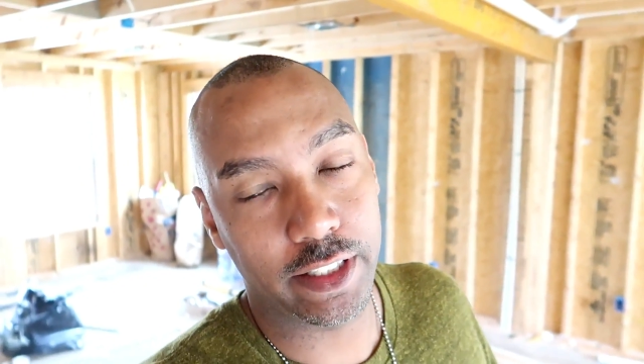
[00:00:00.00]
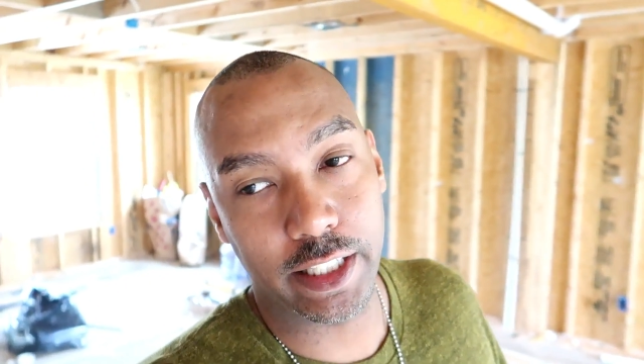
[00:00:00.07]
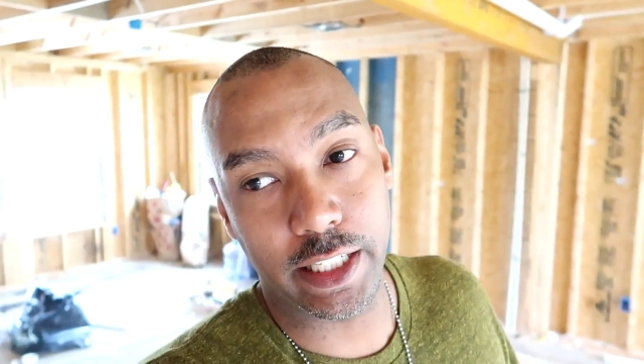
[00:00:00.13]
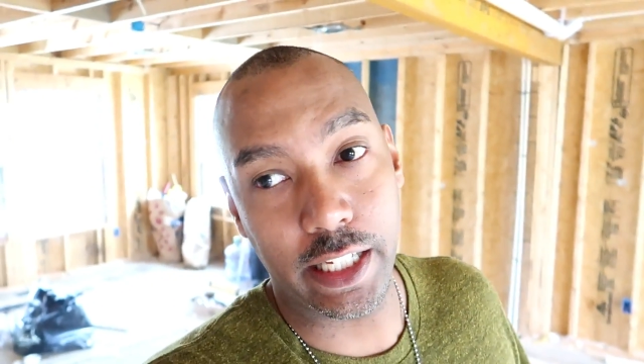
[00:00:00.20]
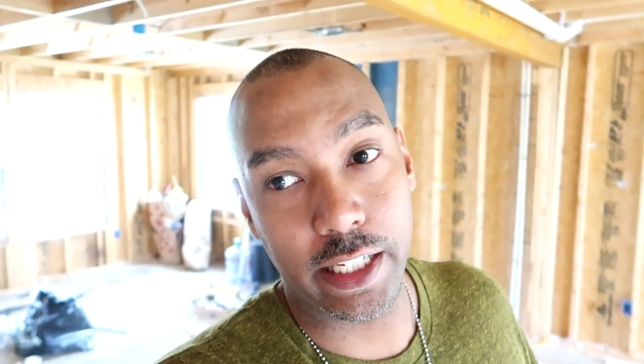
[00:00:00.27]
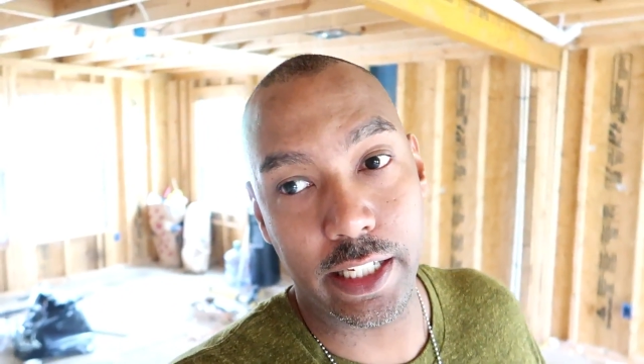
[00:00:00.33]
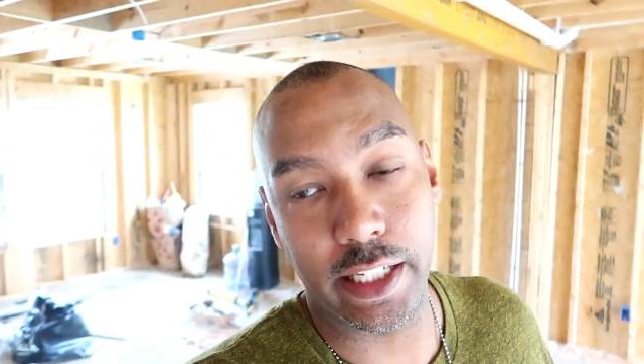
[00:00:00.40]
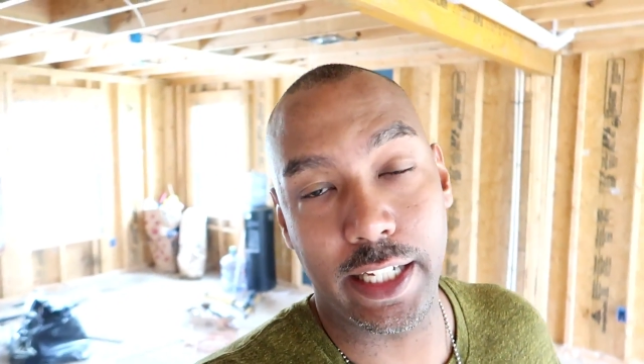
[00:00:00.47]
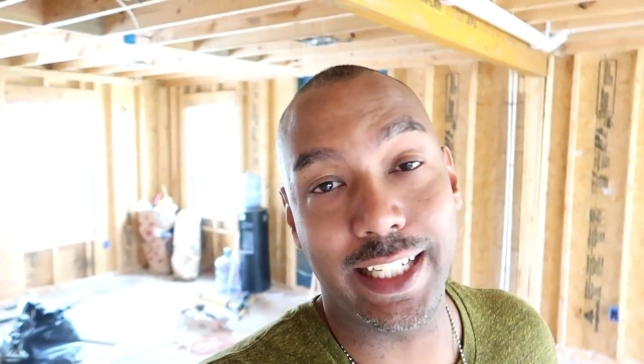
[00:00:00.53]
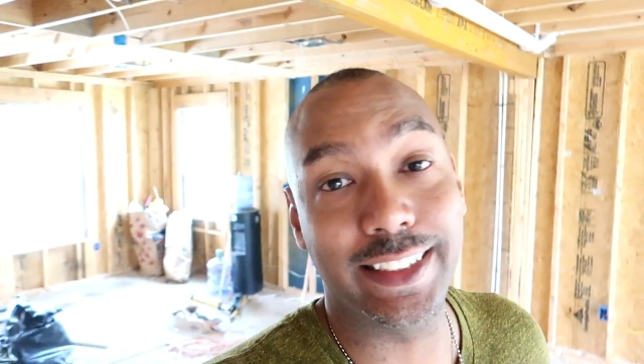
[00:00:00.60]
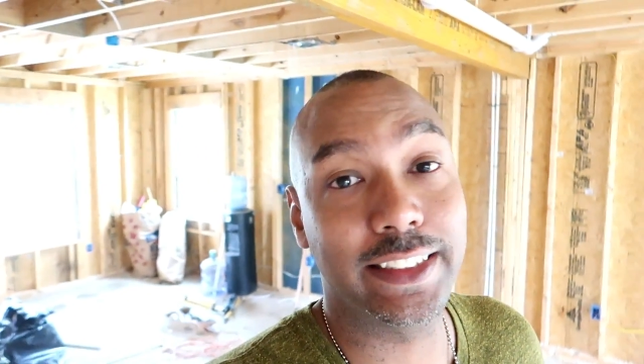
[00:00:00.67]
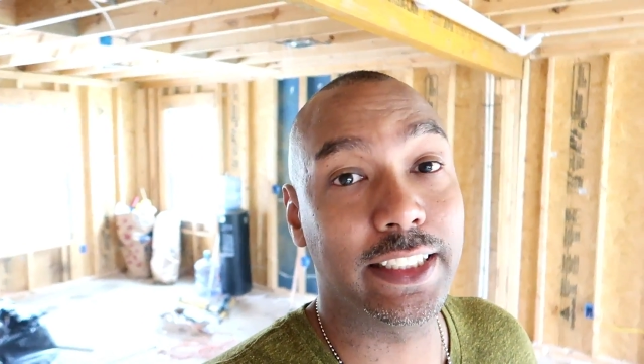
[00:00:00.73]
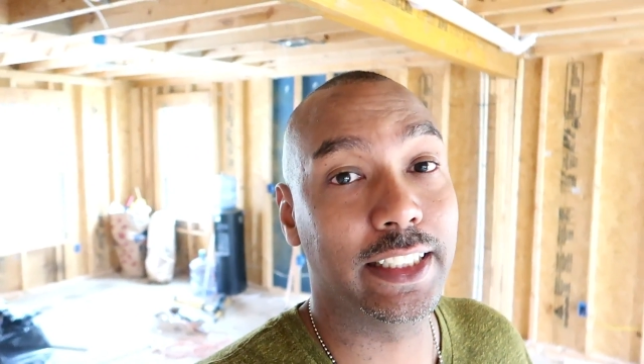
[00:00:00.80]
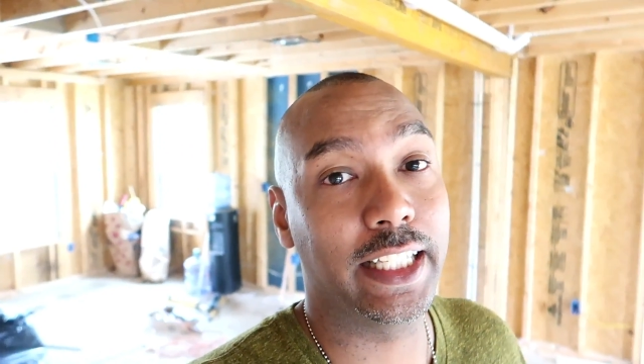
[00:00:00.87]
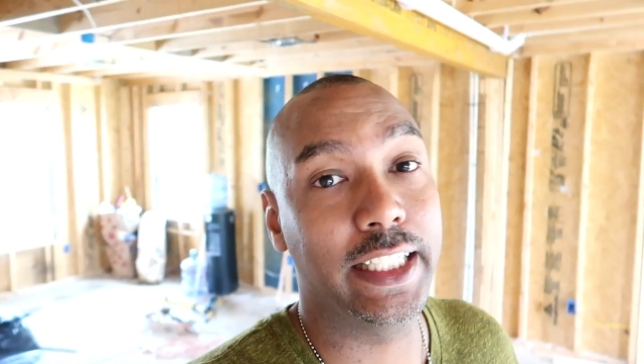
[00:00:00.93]
the
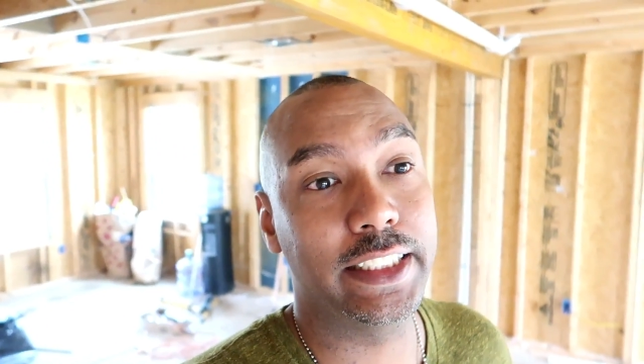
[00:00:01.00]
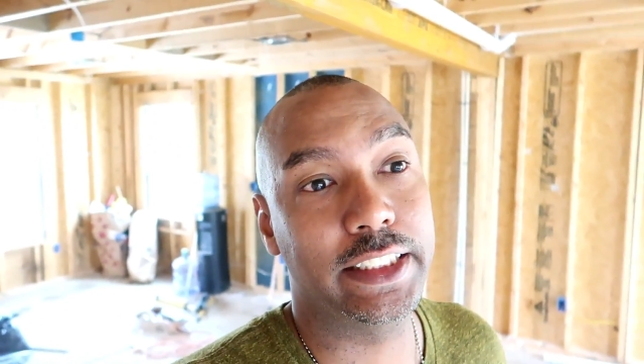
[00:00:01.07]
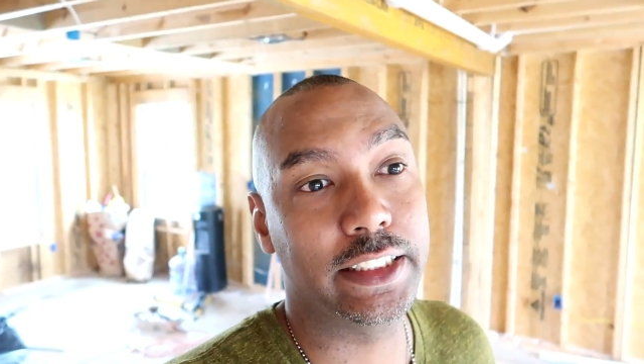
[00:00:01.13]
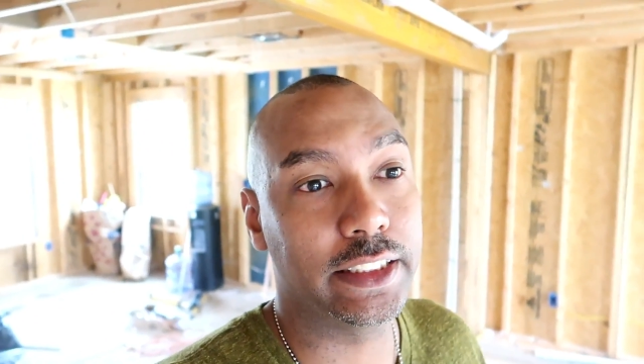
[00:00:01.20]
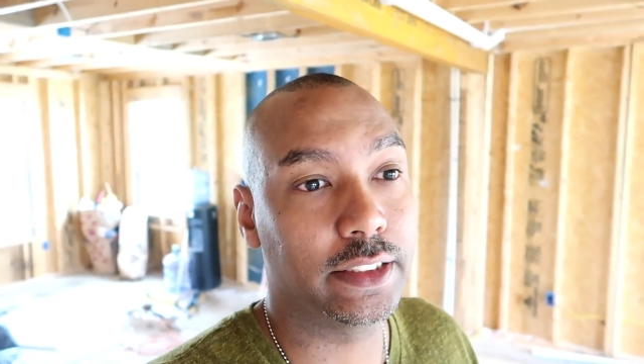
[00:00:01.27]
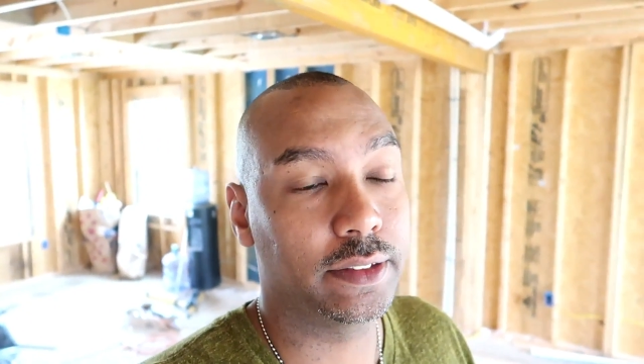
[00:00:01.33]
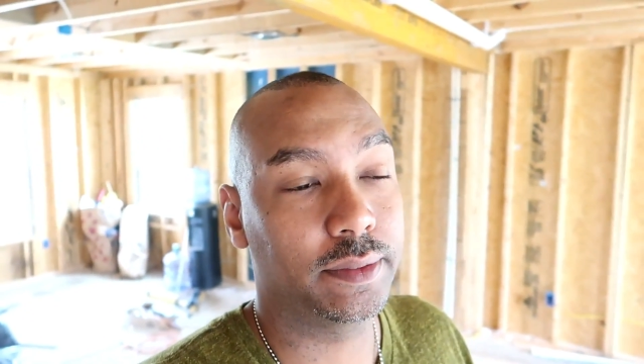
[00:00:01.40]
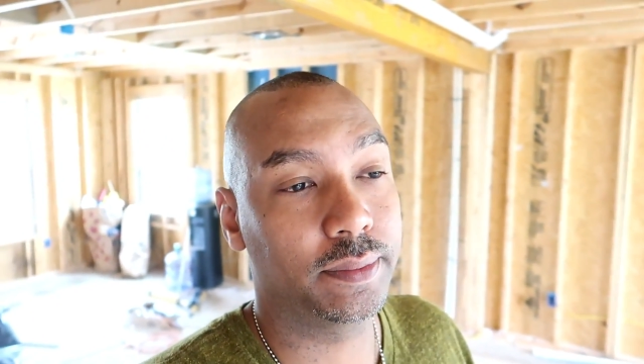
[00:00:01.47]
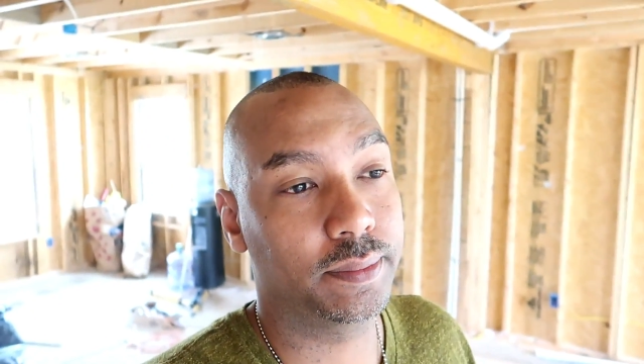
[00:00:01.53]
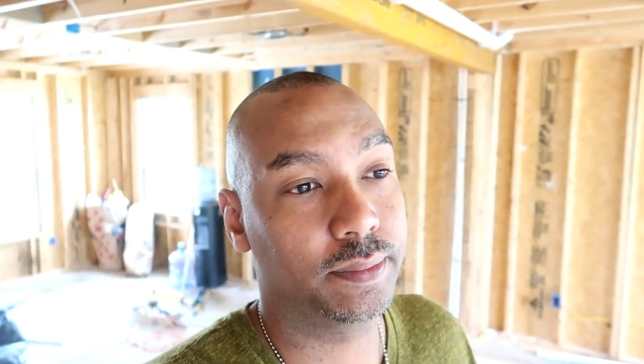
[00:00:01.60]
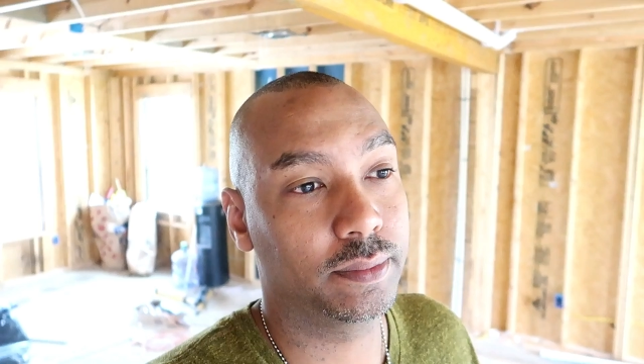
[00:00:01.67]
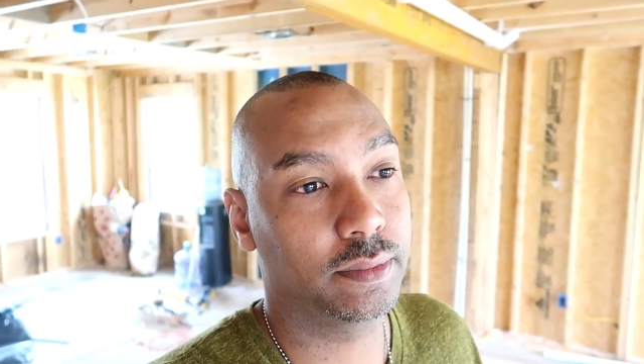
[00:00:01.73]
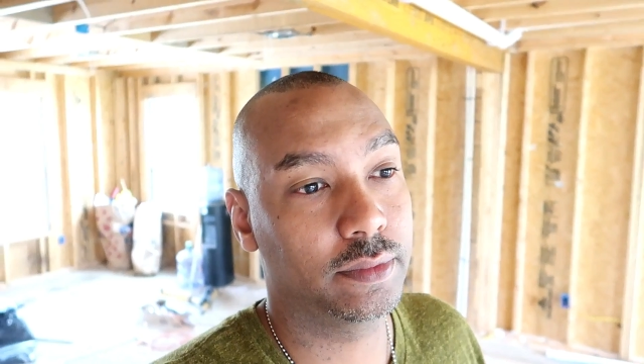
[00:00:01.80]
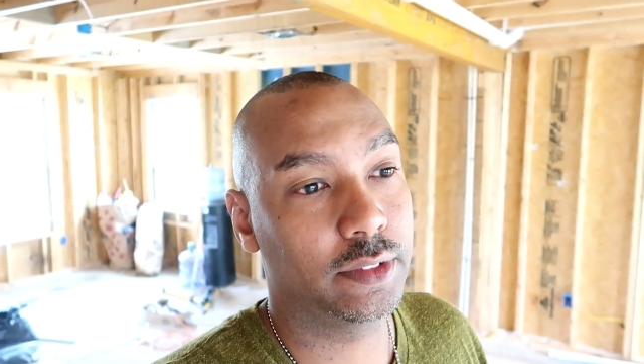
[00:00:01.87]
insulation